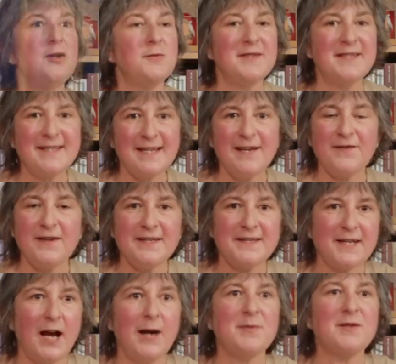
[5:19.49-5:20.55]
you see these
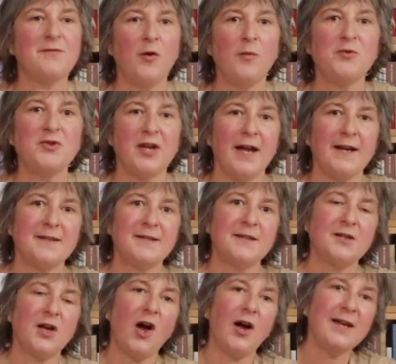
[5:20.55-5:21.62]
types of objects
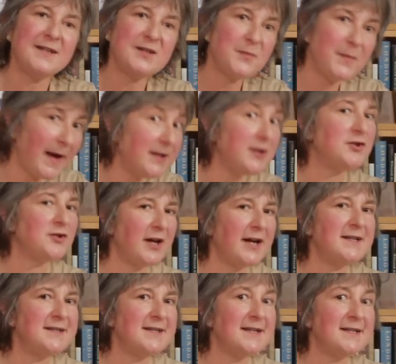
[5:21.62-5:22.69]
that are
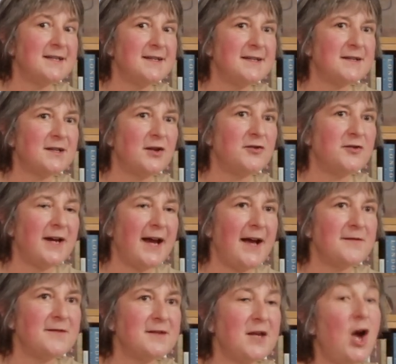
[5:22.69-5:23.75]
interpenetrated into these country
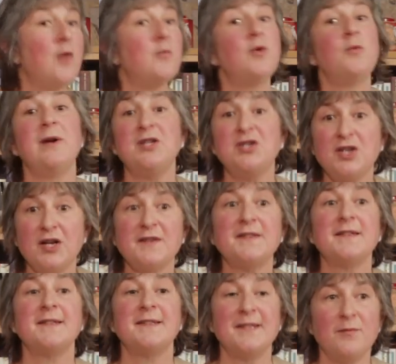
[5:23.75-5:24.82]
houses, but we're
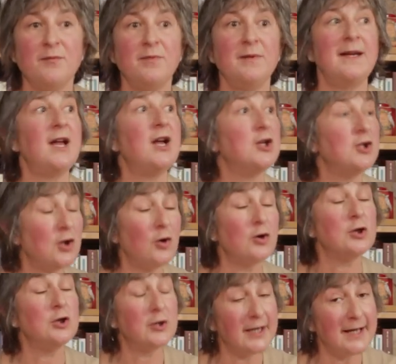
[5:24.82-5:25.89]
just simply
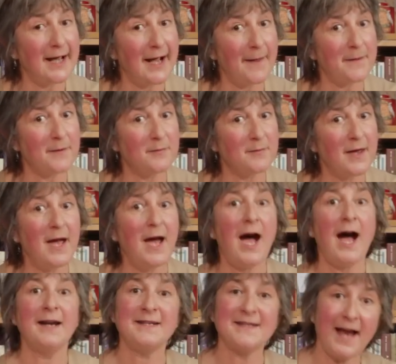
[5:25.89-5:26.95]
not looking at them.
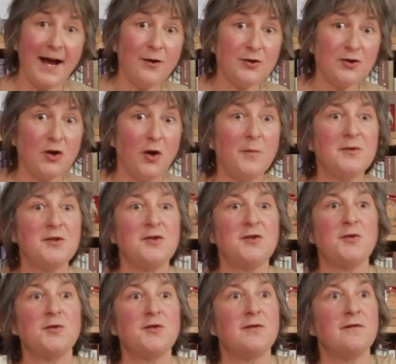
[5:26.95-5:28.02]
And it's our job to
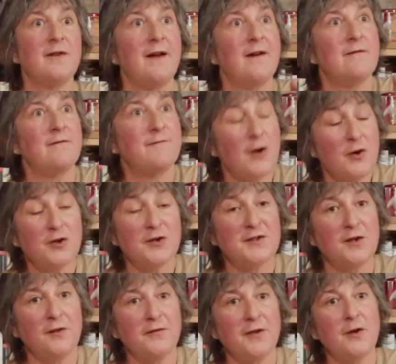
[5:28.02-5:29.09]
sort of focus
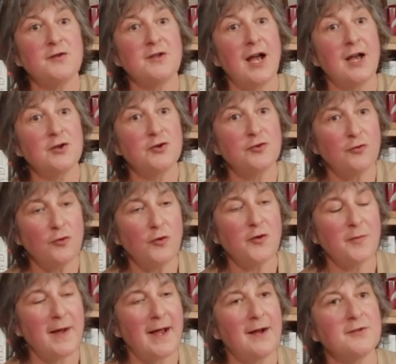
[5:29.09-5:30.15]
on those and draw
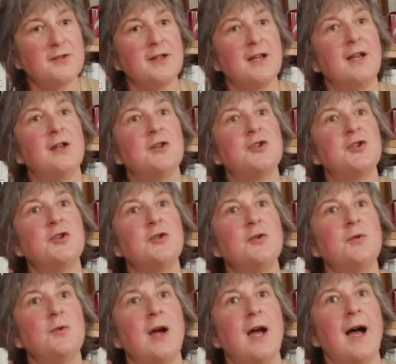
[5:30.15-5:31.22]
them out
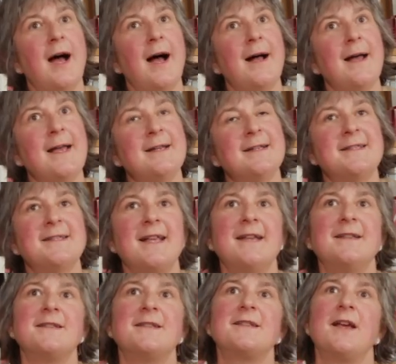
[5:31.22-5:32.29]
to, in a
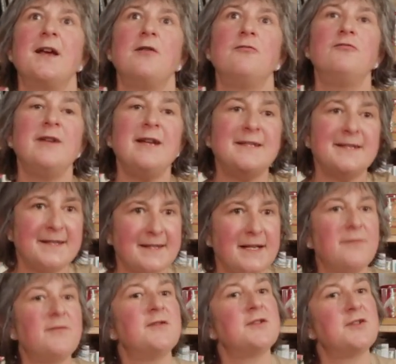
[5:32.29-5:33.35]
sense,
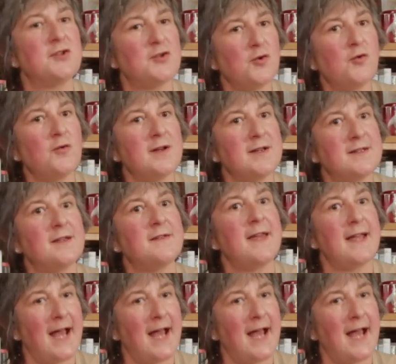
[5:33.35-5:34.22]
rediscover the stories that they